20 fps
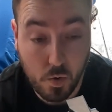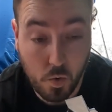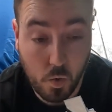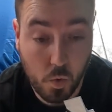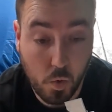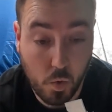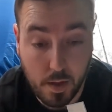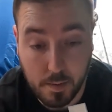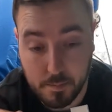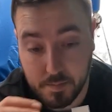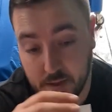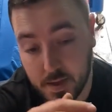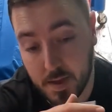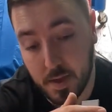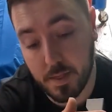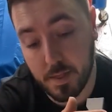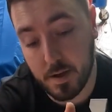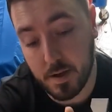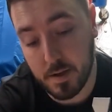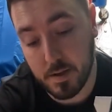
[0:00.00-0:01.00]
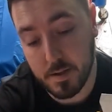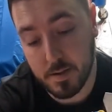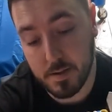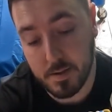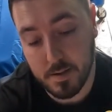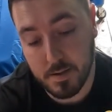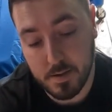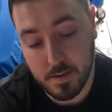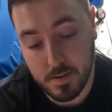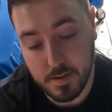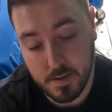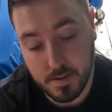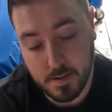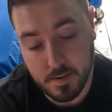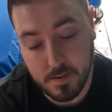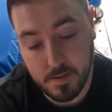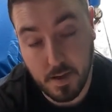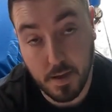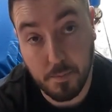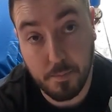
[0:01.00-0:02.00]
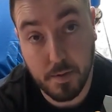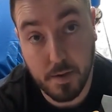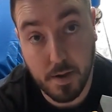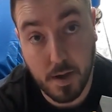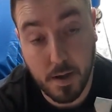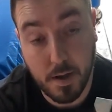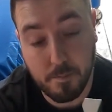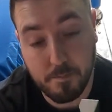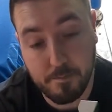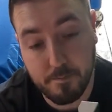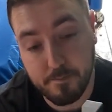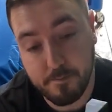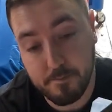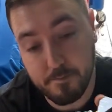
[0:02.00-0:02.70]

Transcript: all up together, tape it up,